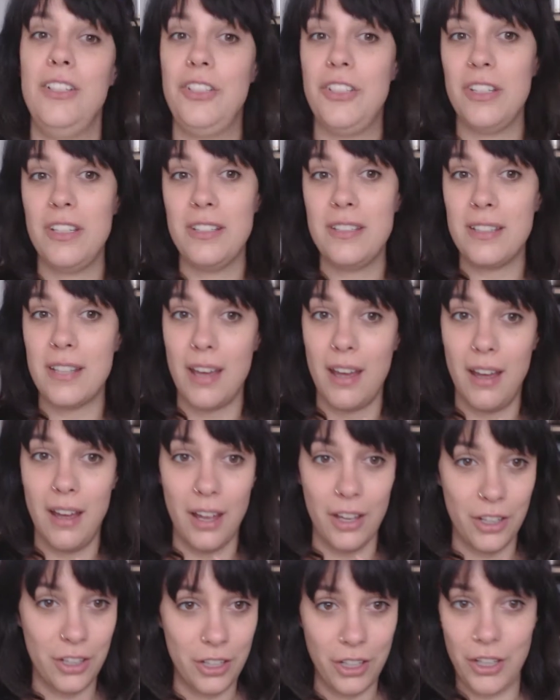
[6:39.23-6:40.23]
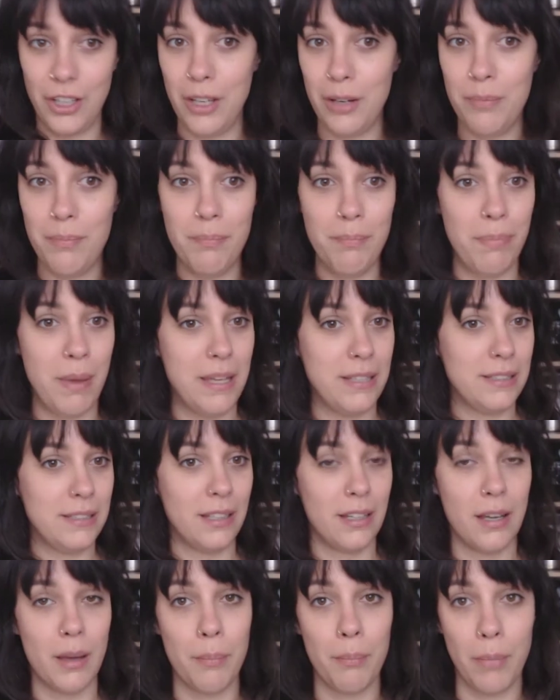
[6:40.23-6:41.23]
Just a good
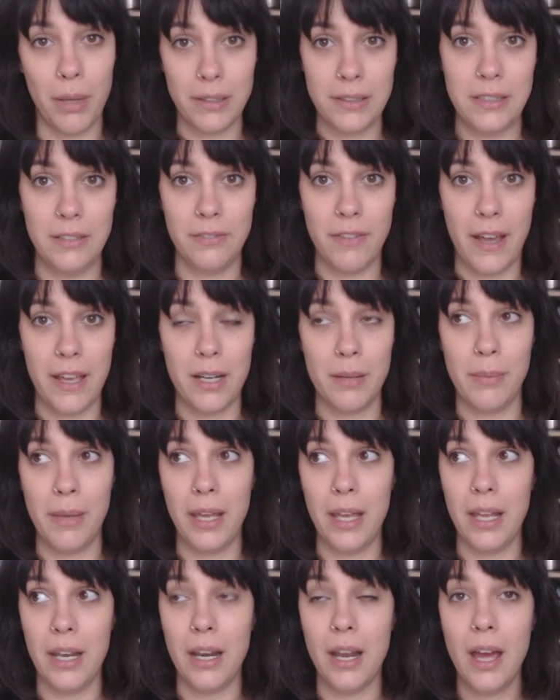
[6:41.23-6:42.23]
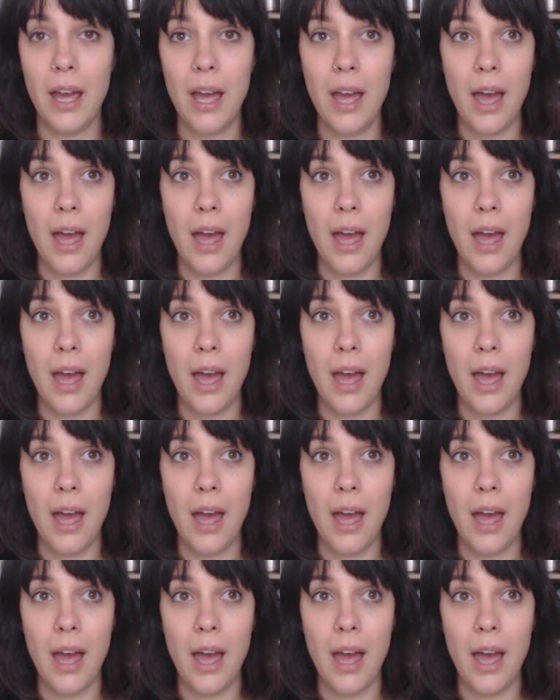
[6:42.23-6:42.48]
basic multivitamin.